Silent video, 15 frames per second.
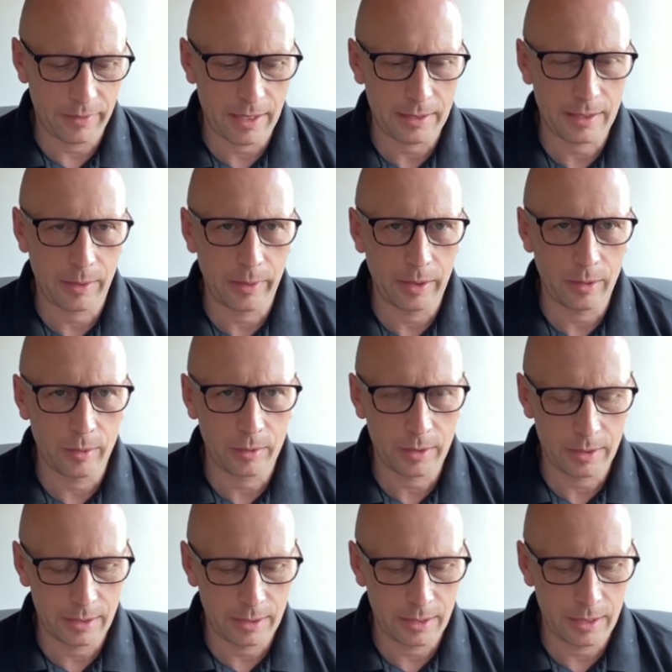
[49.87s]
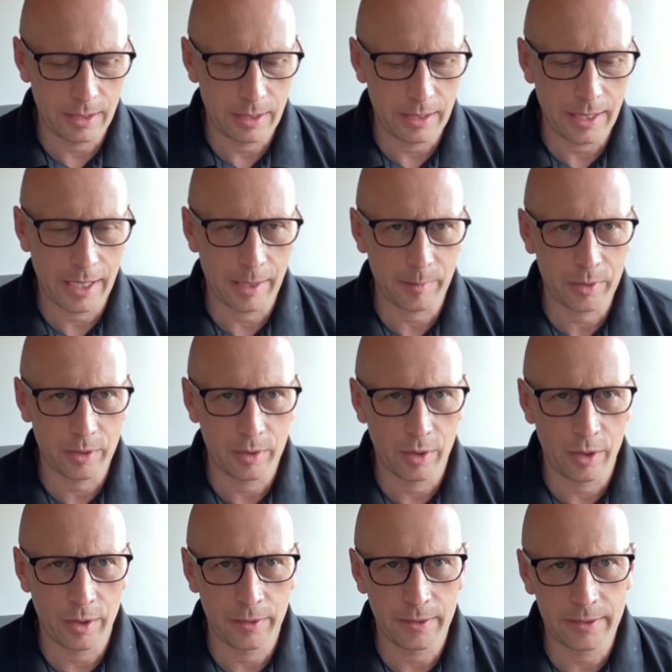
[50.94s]
That's how it looks in the App
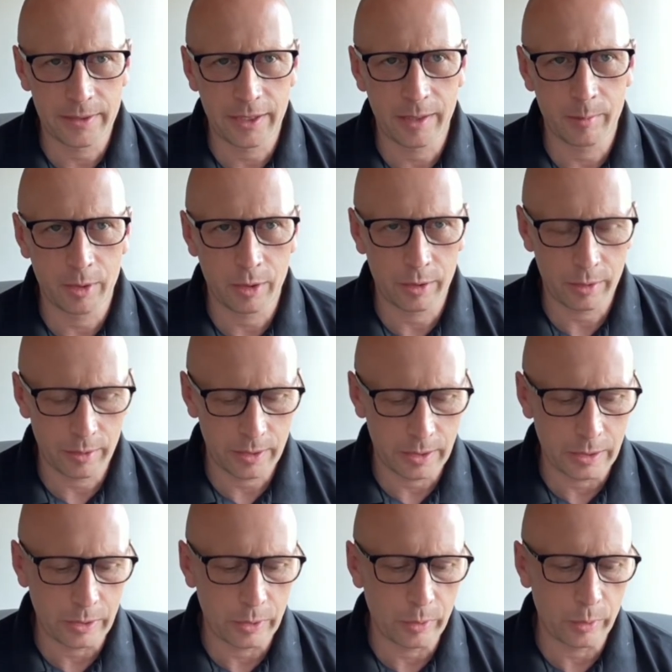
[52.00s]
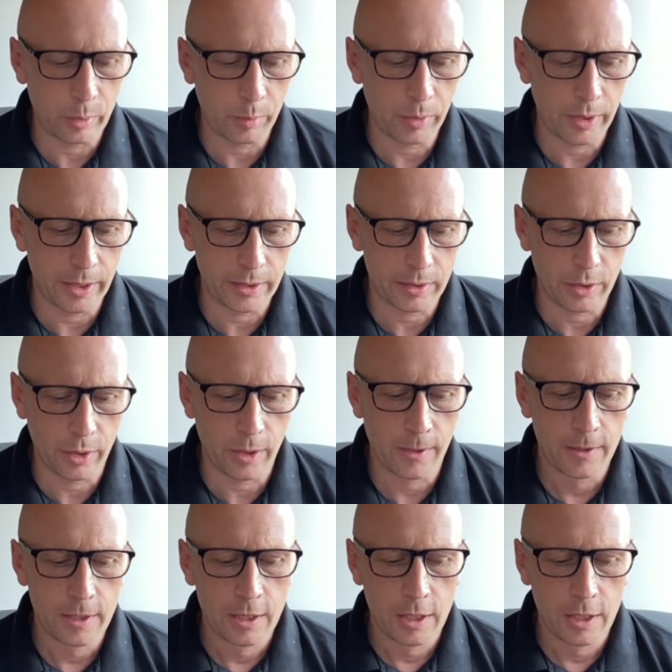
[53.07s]
Store. The same logo is in the Google Play Store.